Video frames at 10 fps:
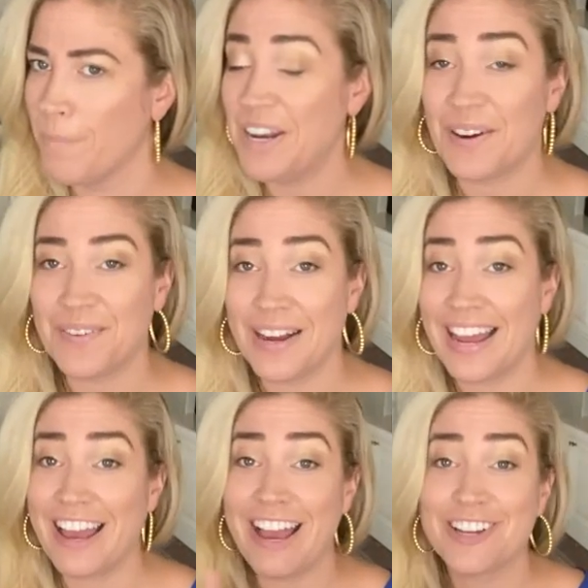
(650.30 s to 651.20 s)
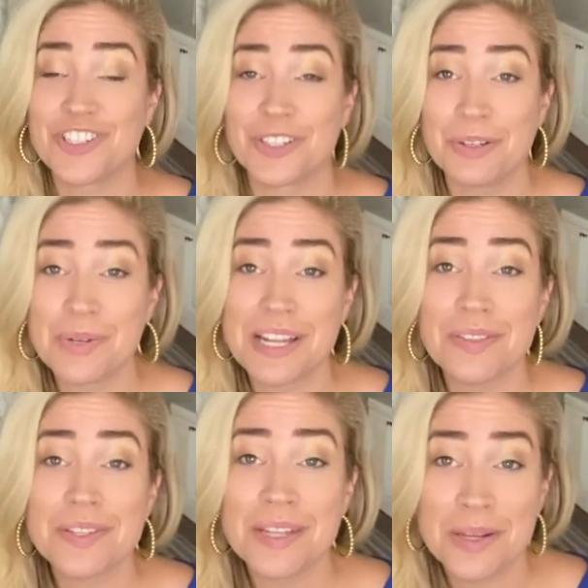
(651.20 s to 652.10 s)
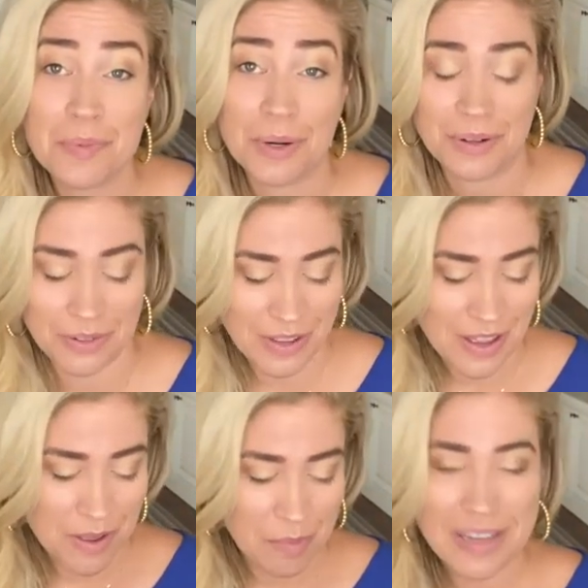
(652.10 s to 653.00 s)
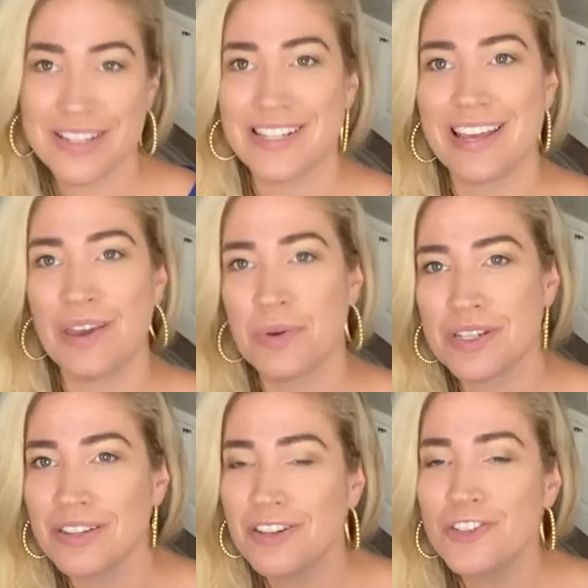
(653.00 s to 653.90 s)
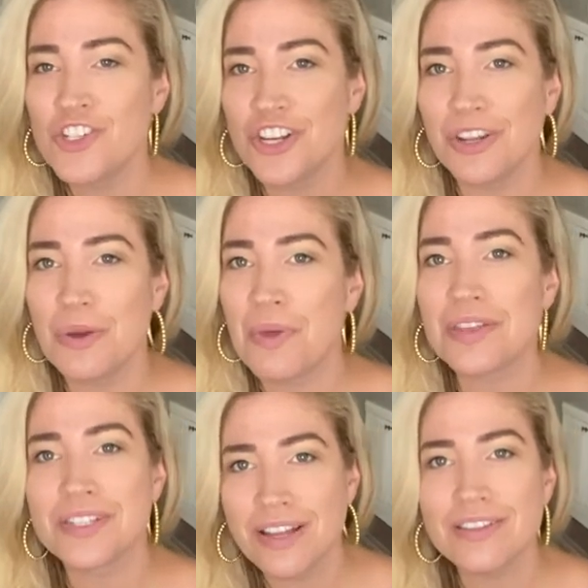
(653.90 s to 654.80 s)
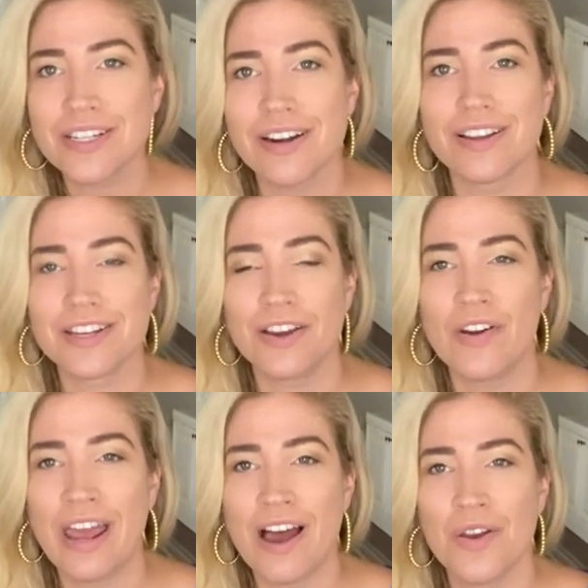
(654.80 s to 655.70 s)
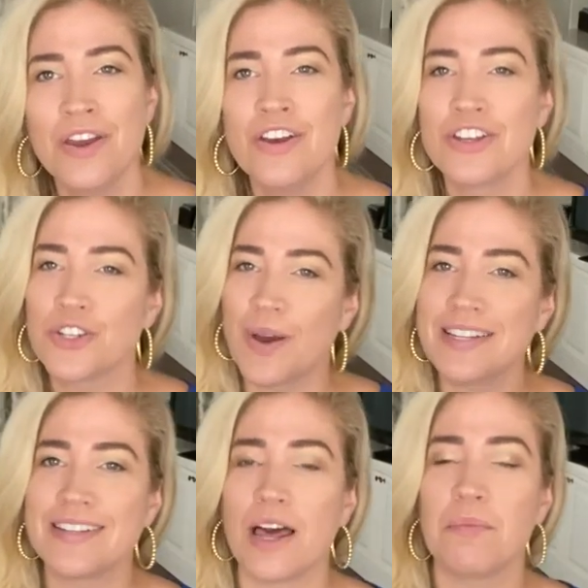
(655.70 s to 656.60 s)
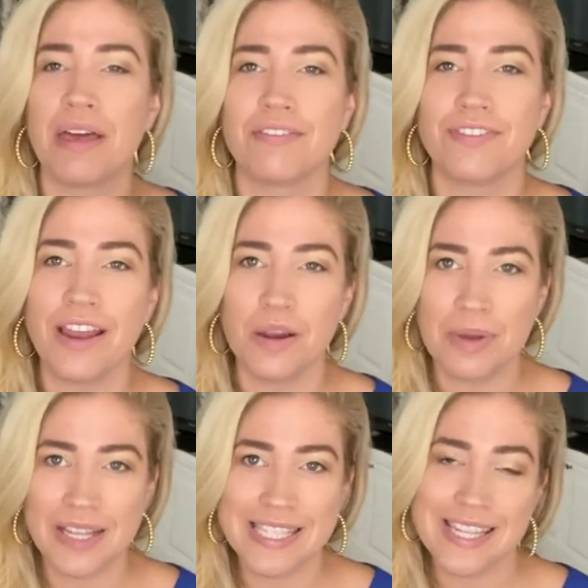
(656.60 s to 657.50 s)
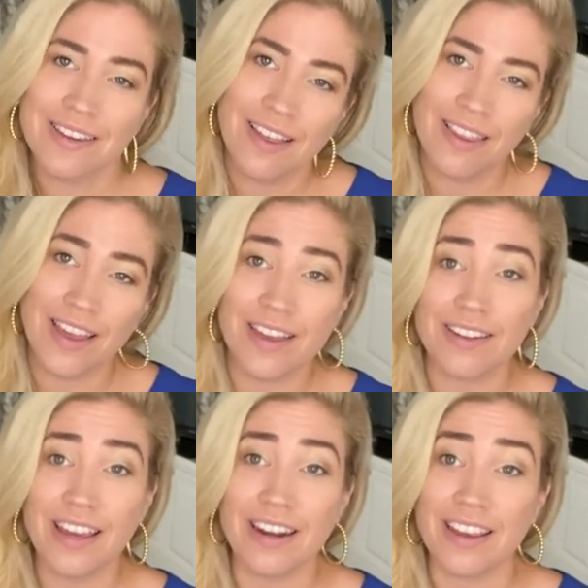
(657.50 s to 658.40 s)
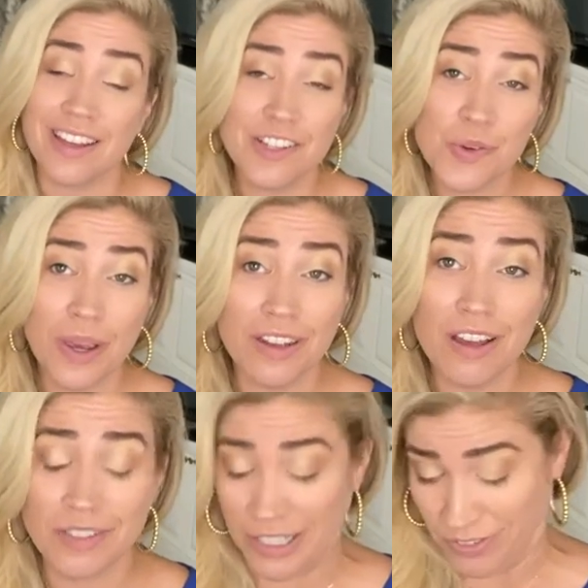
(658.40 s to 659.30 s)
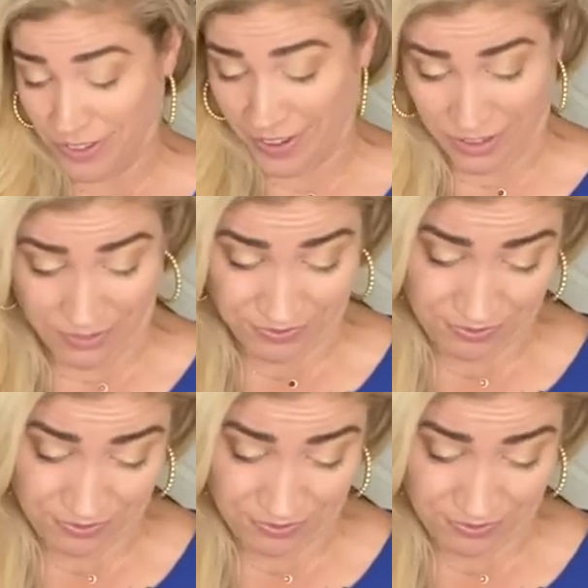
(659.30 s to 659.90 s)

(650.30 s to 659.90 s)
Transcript: No, I actually was at the Sandpearl because it was a little chilly when the sun started to go down, so I sat by the fire pits like a lady. It's quite lovely over there.